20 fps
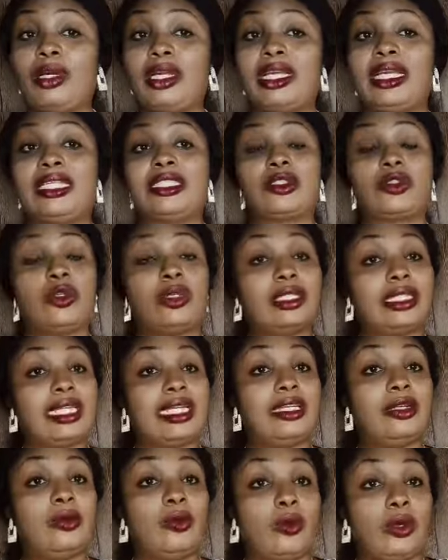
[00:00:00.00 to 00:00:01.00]
bucket
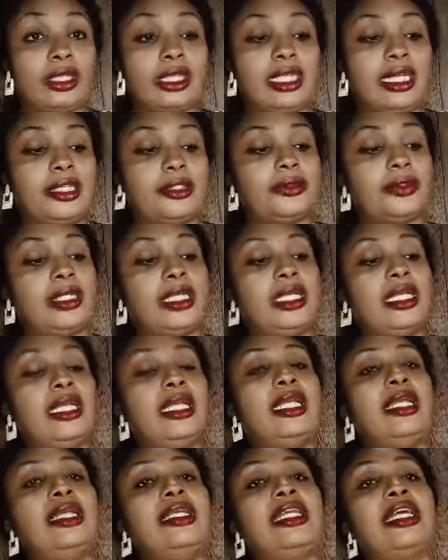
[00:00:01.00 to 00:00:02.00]
containing water.
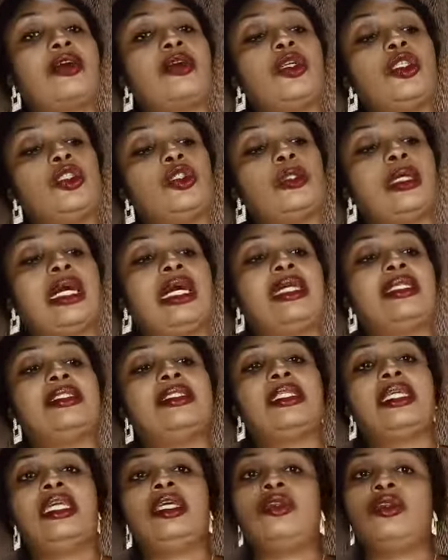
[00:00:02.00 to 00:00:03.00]
You are going to add
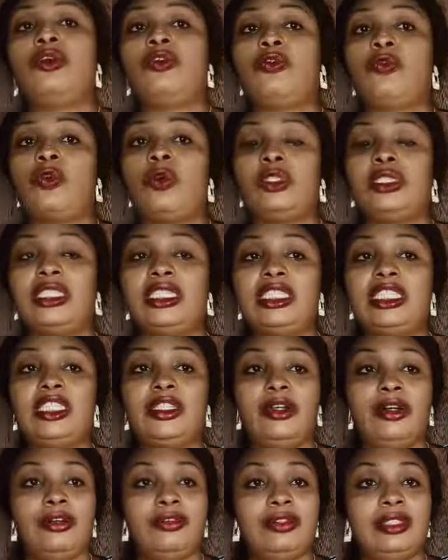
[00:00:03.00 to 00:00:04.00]
enough quantity
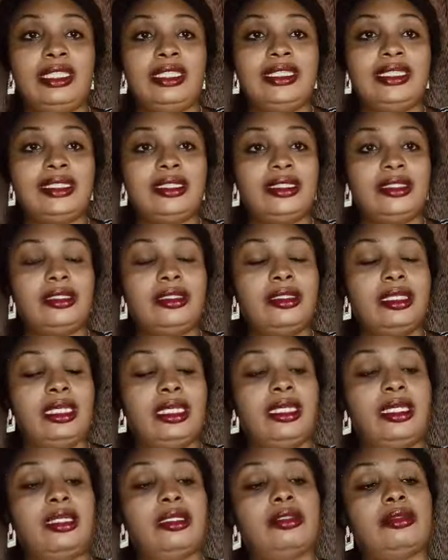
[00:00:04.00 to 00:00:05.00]
of this
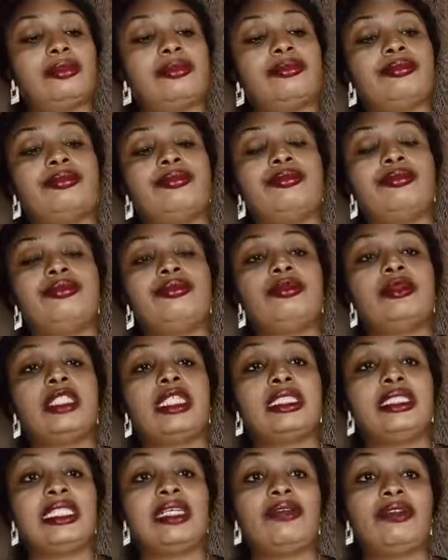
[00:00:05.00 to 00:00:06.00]

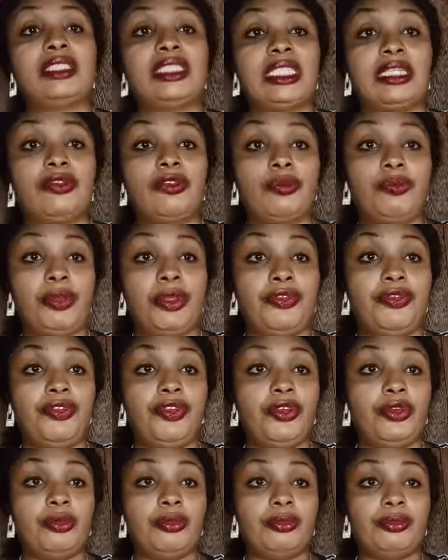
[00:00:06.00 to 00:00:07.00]
77
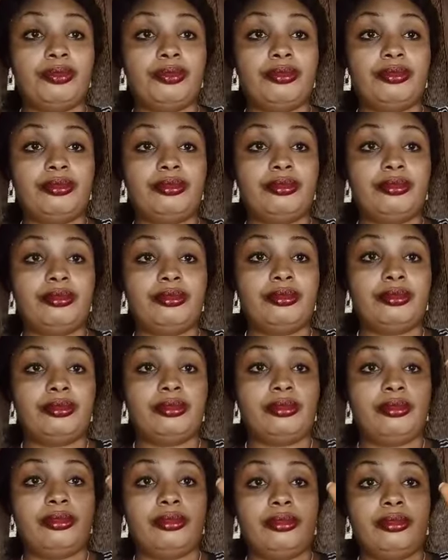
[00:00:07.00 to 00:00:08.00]
perfume.
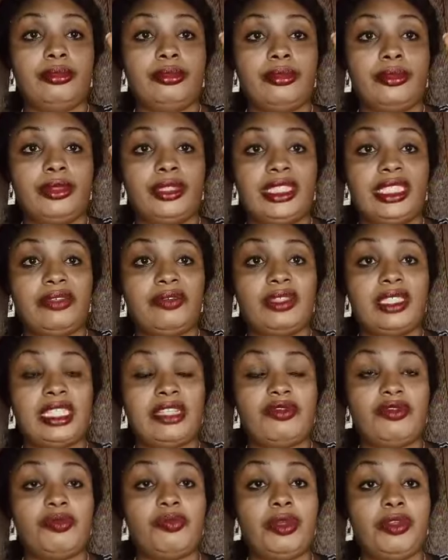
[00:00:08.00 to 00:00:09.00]

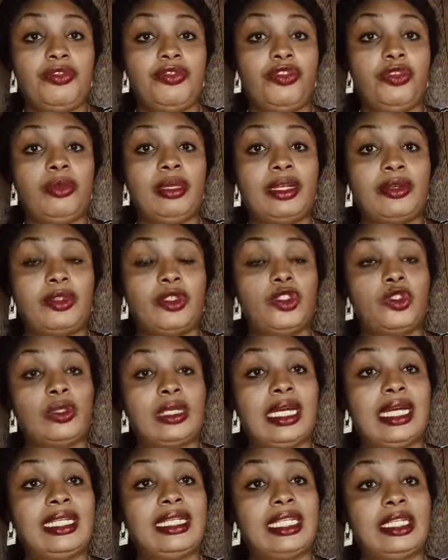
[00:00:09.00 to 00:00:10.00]
77 perfume, you are going to
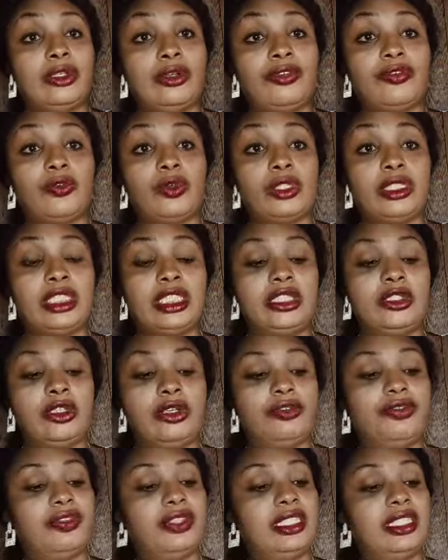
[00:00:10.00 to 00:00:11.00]
add enough quantity
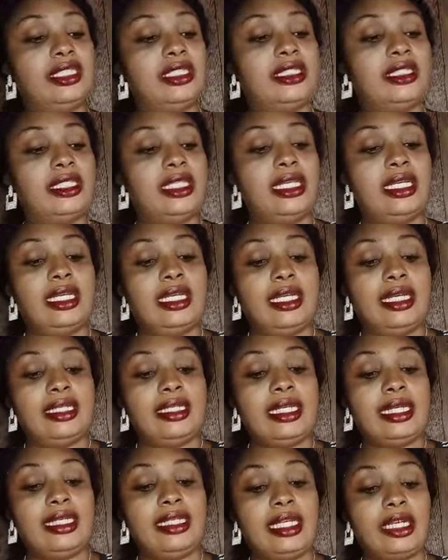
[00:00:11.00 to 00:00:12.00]
of it.
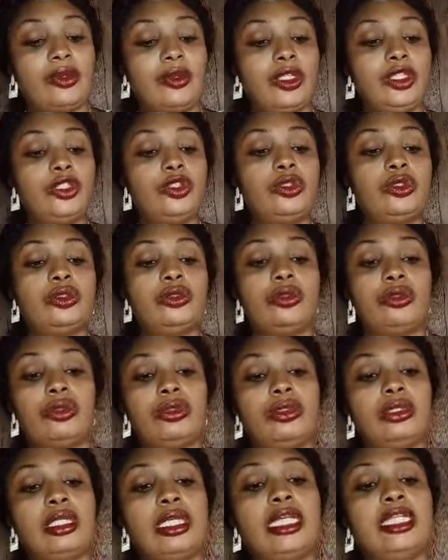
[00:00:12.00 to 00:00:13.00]
Then you are going to
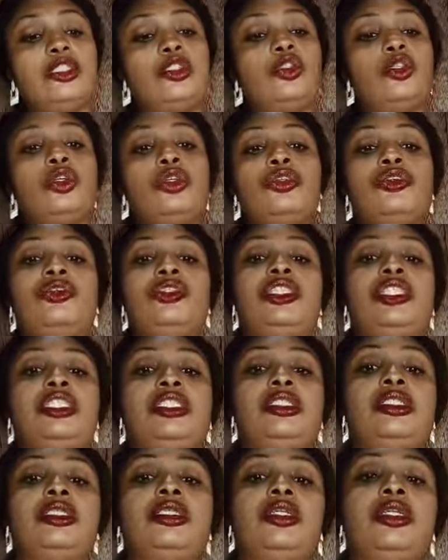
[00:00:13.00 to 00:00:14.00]
get your
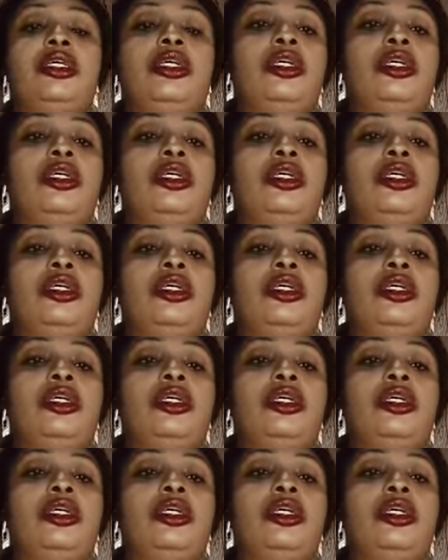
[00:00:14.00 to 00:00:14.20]
ogirishi,